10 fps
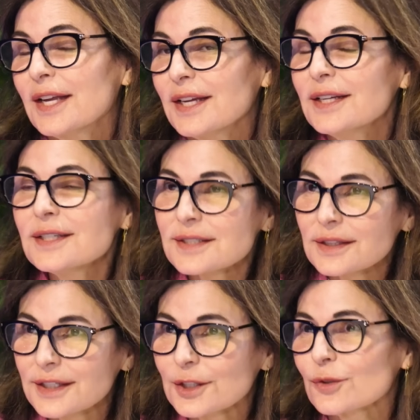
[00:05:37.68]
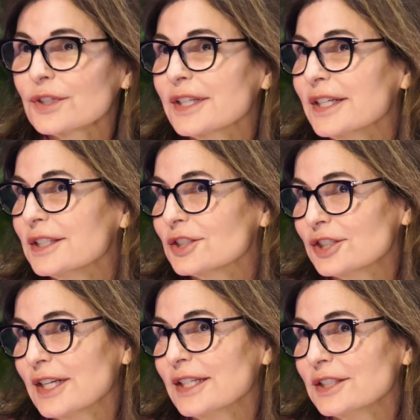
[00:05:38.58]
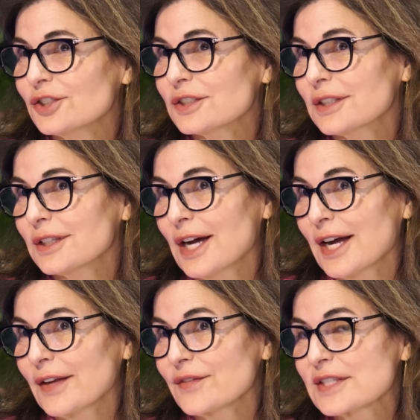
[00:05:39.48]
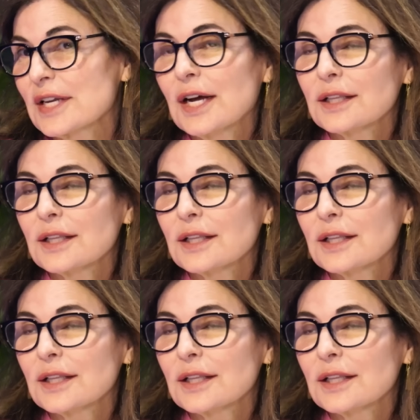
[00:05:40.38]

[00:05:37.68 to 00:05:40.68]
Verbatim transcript: It has literally changed lives.